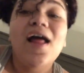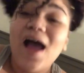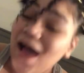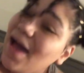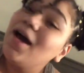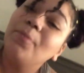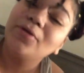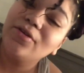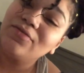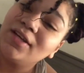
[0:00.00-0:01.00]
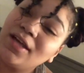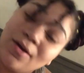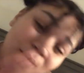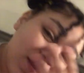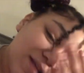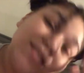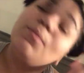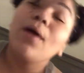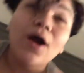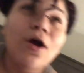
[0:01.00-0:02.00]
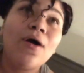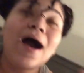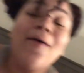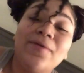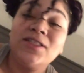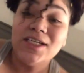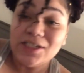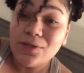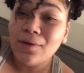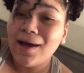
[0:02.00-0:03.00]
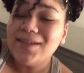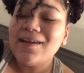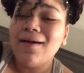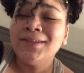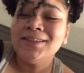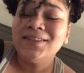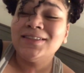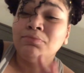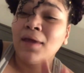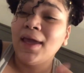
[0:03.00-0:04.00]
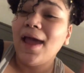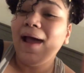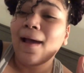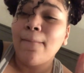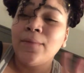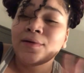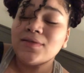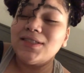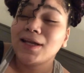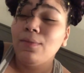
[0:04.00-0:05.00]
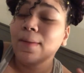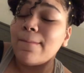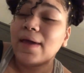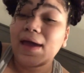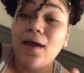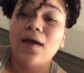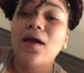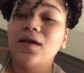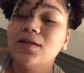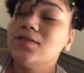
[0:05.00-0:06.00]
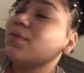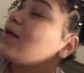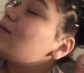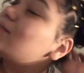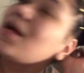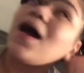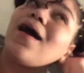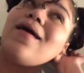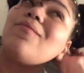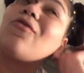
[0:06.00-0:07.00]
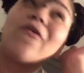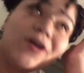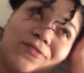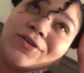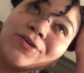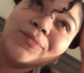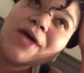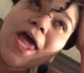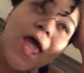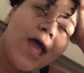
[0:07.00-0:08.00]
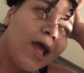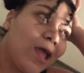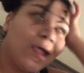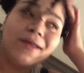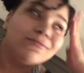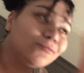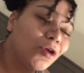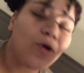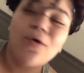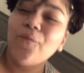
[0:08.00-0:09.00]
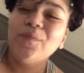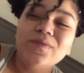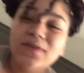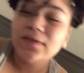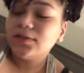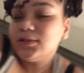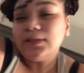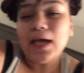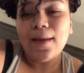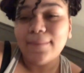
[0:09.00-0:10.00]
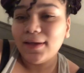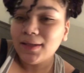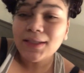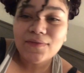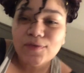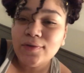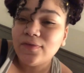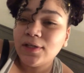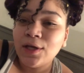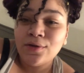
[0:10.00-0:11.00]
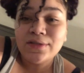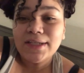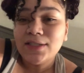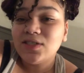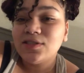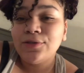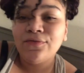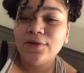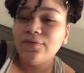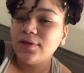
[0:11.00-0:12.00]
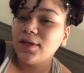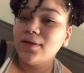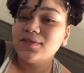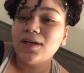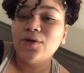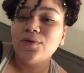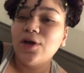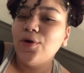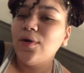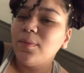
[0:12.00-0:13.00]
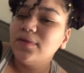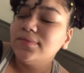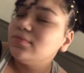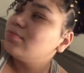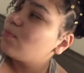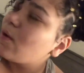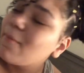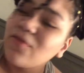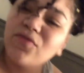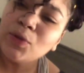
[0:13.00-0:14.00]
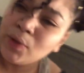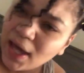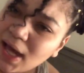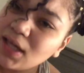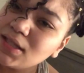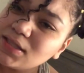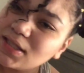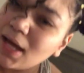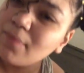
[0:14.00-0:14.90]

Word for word: I upload a video. Tomorrow, I'll be teaching you guys how to make apple cinnamon pancakes because I am craving them and I mean food videos I just do food videos I don't know I'm a I'm a food addict I